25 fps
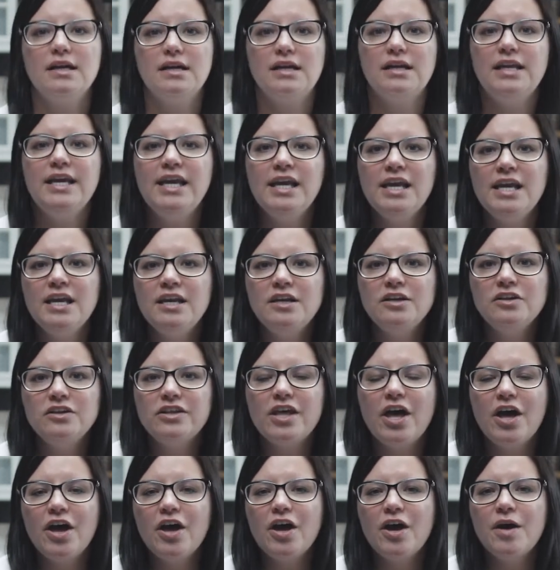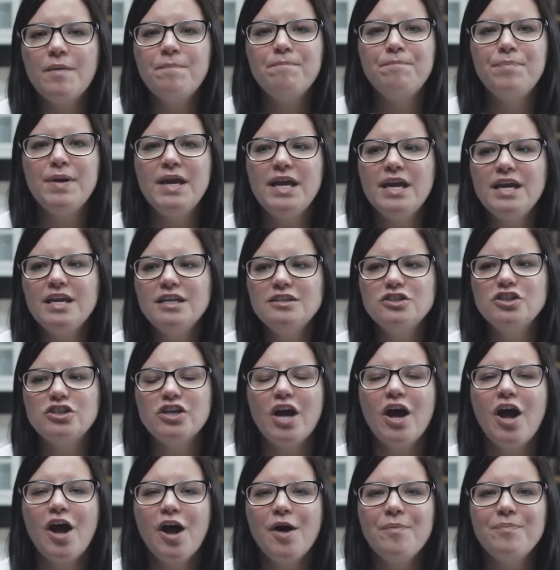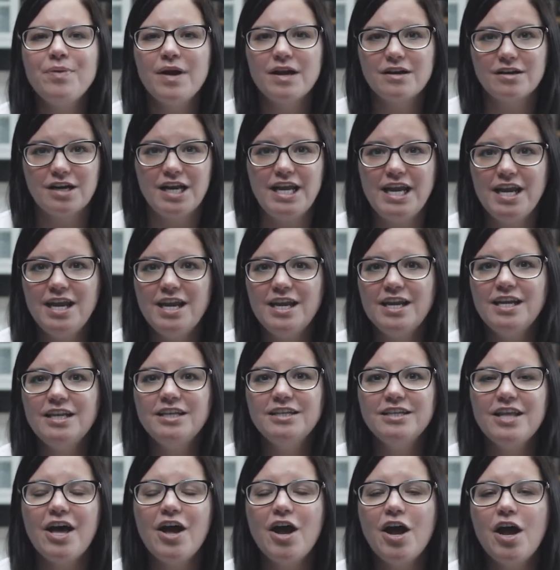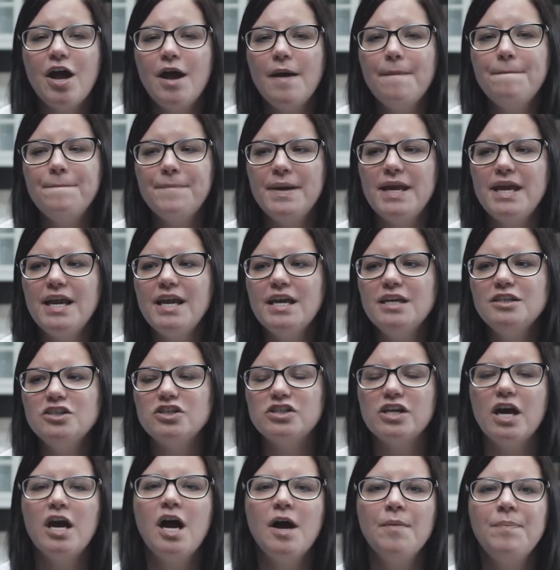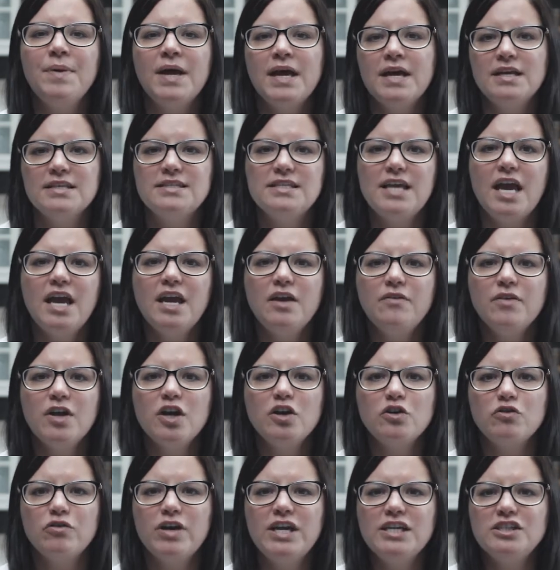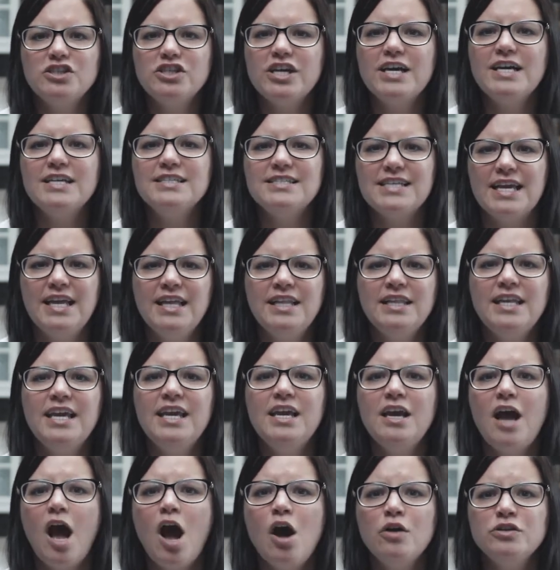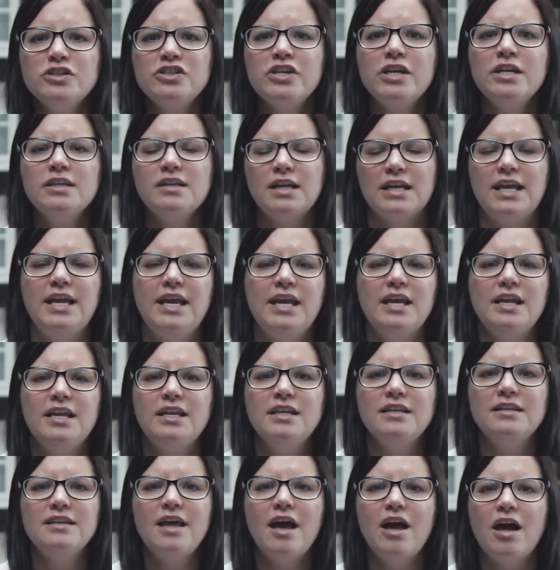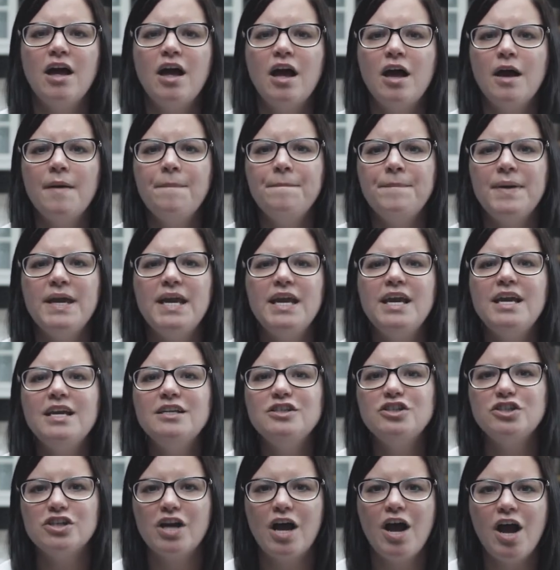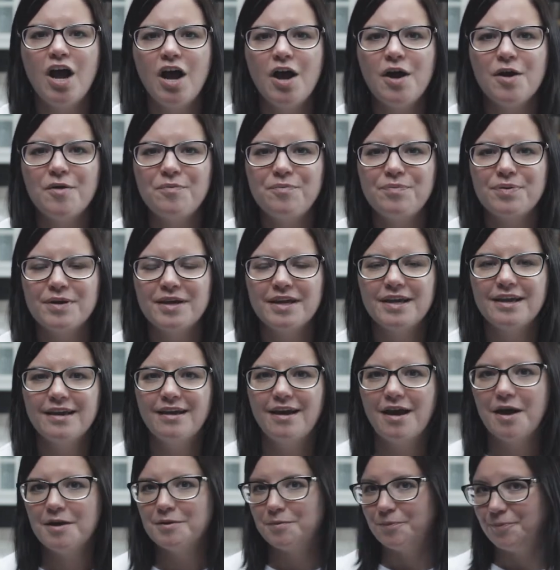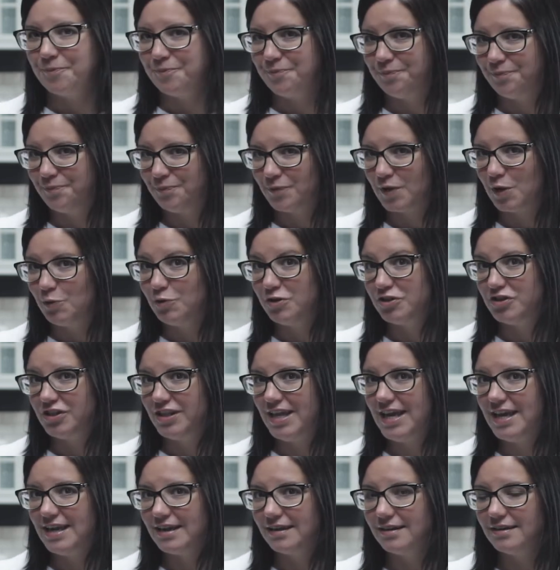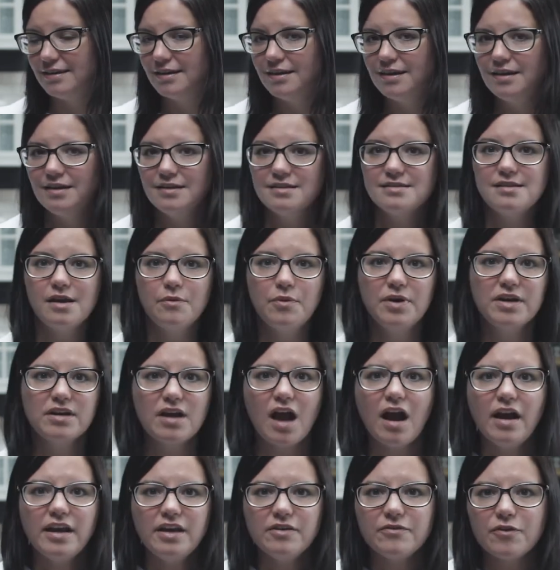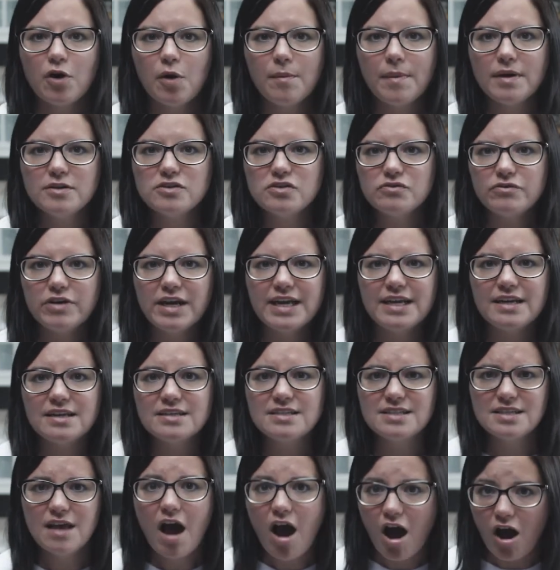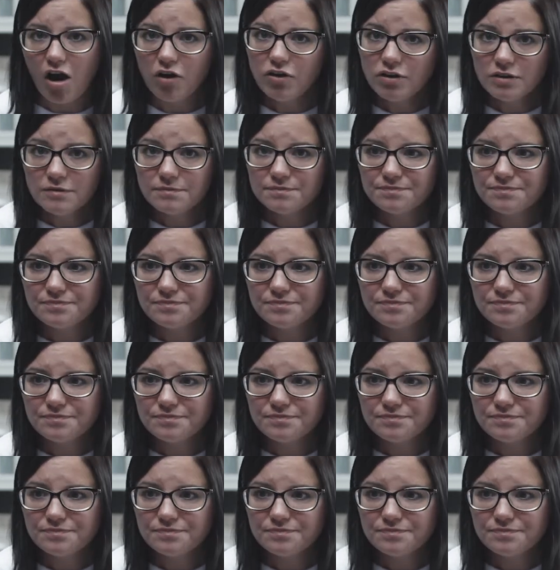clean the beach up, clean the beach up, save the creatures in the ocean, clean the beach up. What do you think? So we're kind of almost written a song,